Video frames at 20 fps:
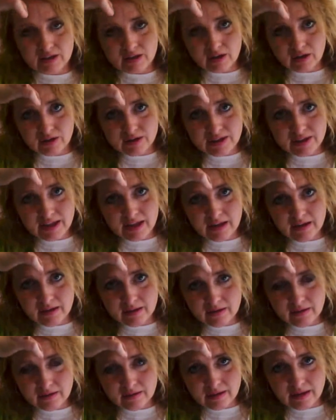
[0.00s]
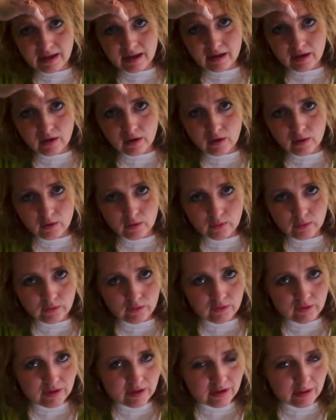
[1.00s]
Starts here and it
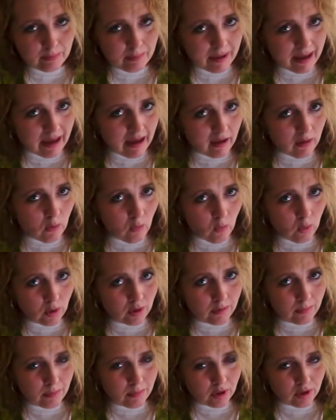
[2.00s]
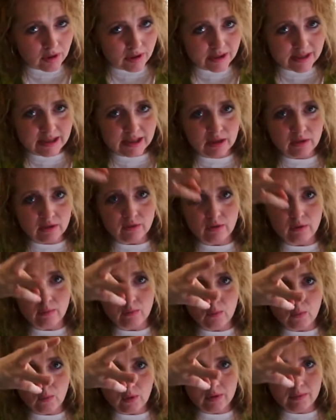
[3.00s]
goes to the back. Waardenburger's
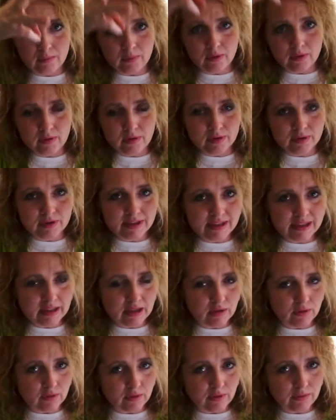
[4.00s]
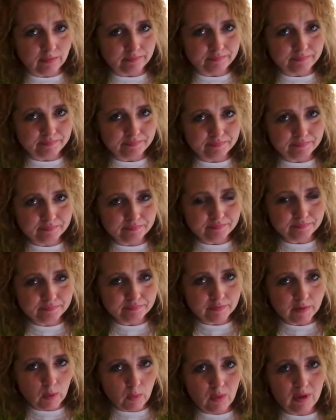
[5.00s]
syndrome. Waardenburger's syndrome.
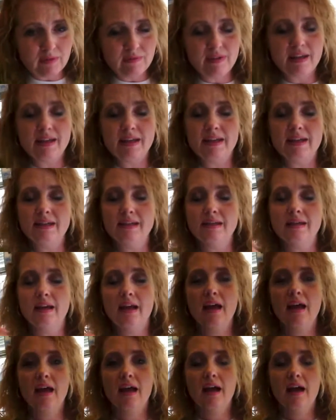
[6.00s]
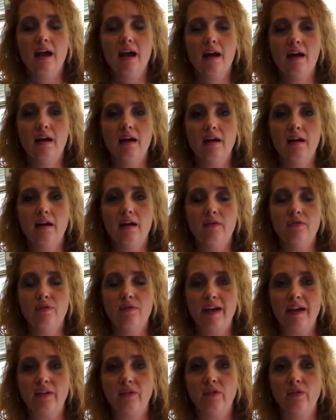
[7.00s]
One of the
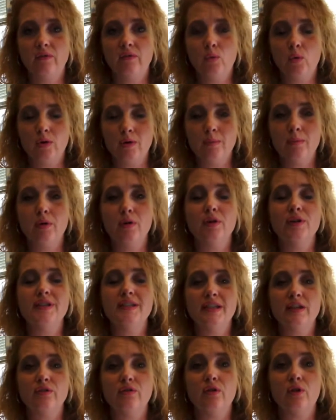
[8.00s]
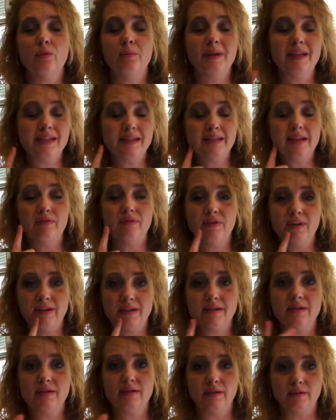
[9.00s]
effects of Waardenburger's syndrome is
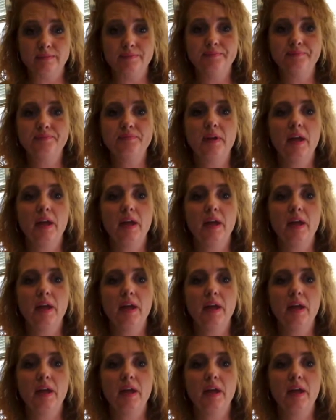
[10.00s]
deafness. So.